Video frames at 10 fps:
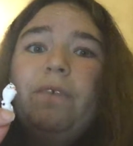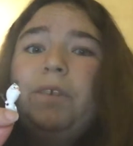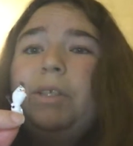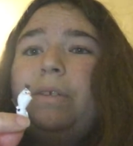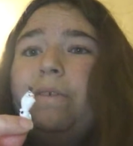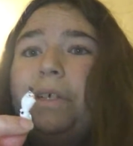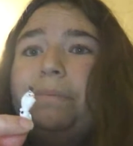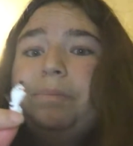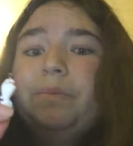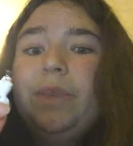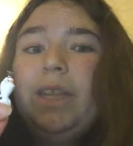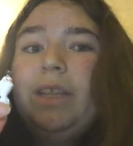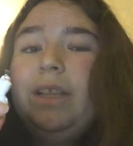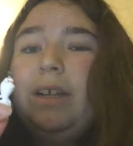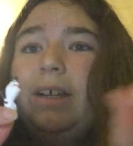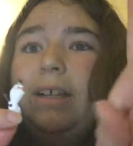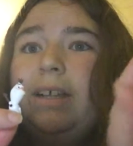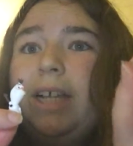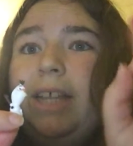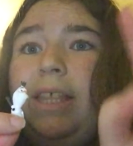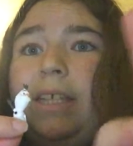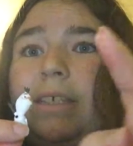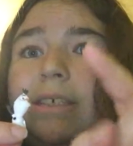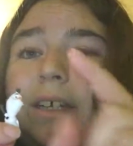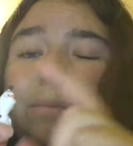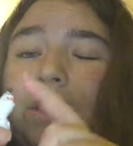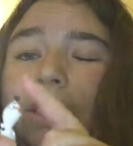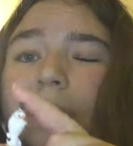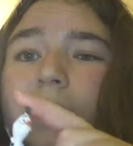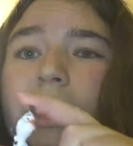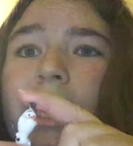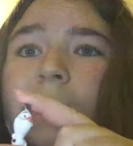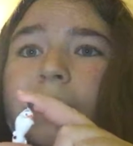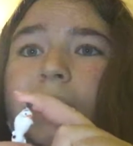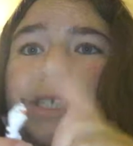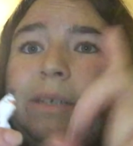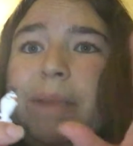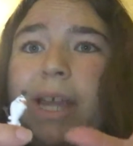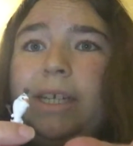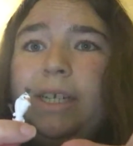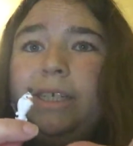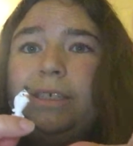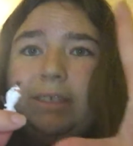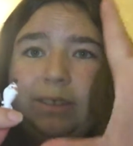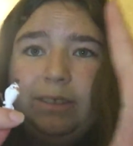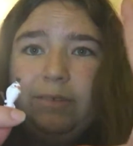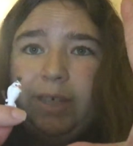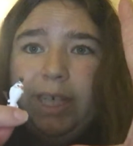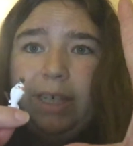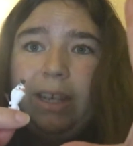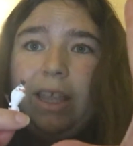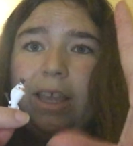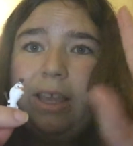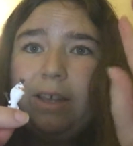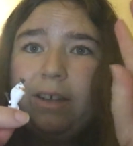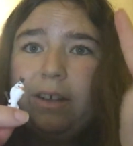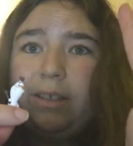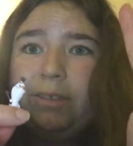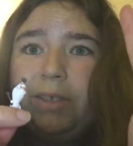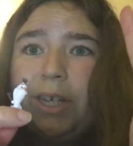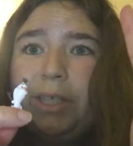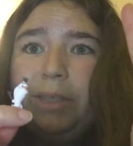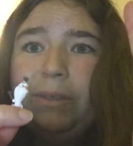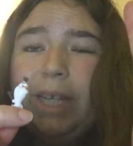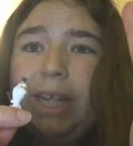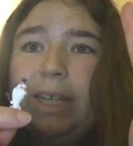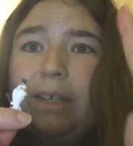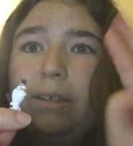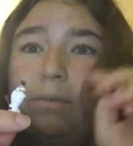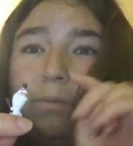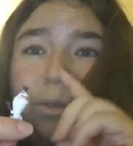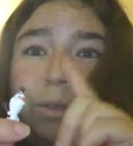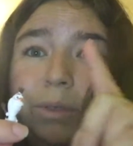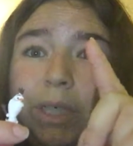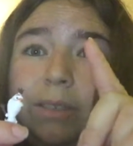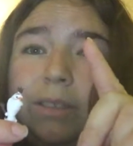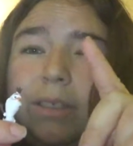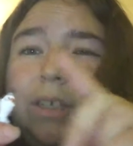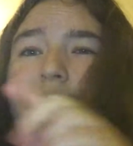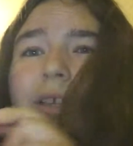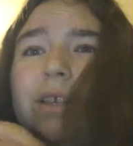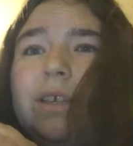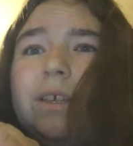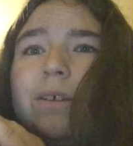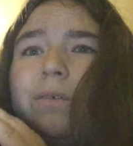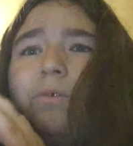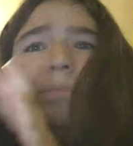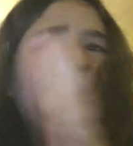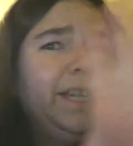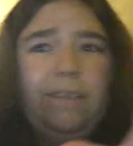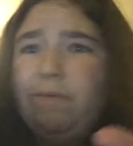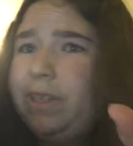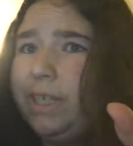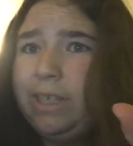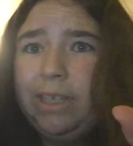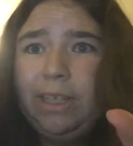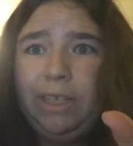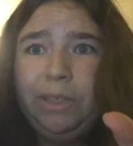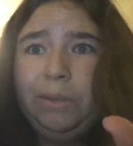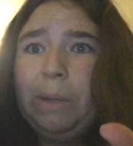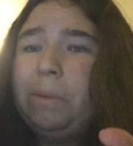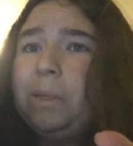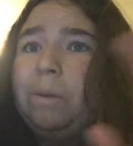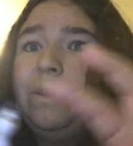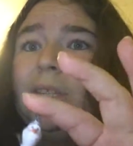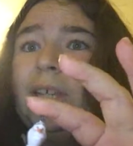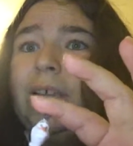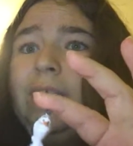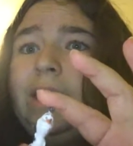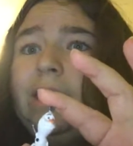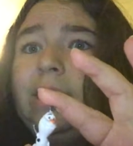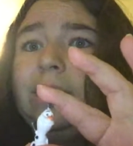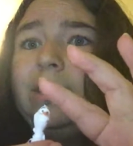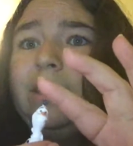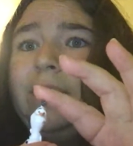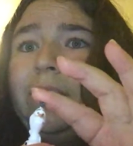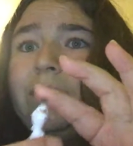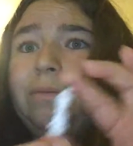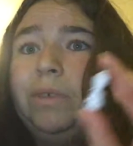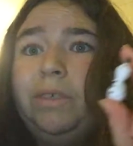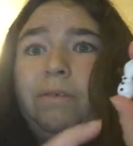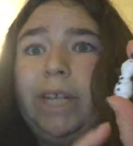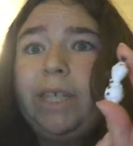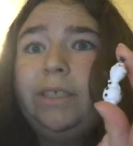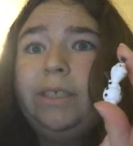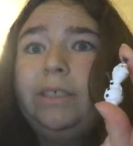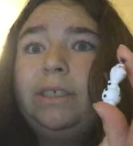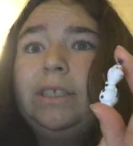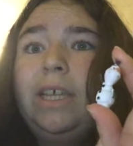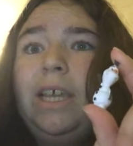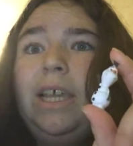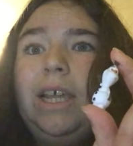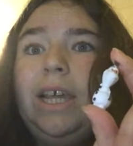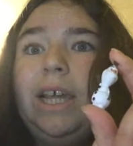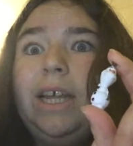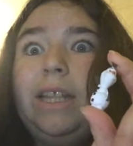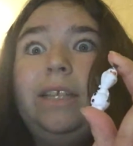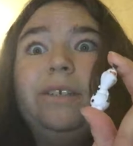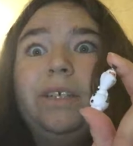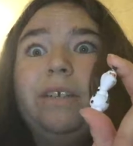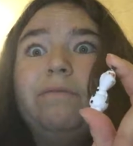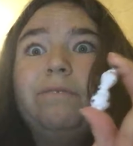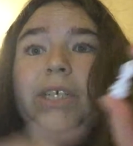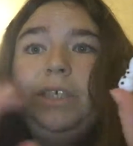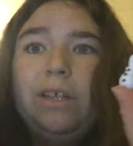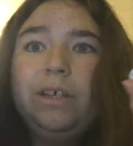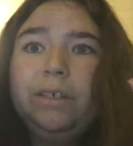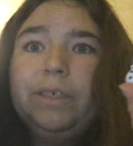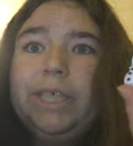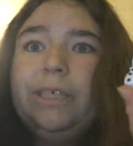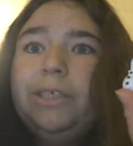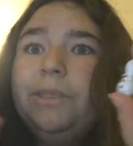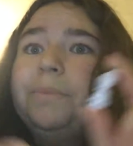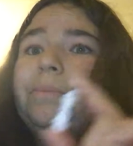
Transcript: First of all, I think I'm gonna shout out to some acting right here. Colin O'Donoghue and Rose Reynolds were magnificent in these 2 episodes. I think they're wonderful actors, and I think they're gonna have very long careers.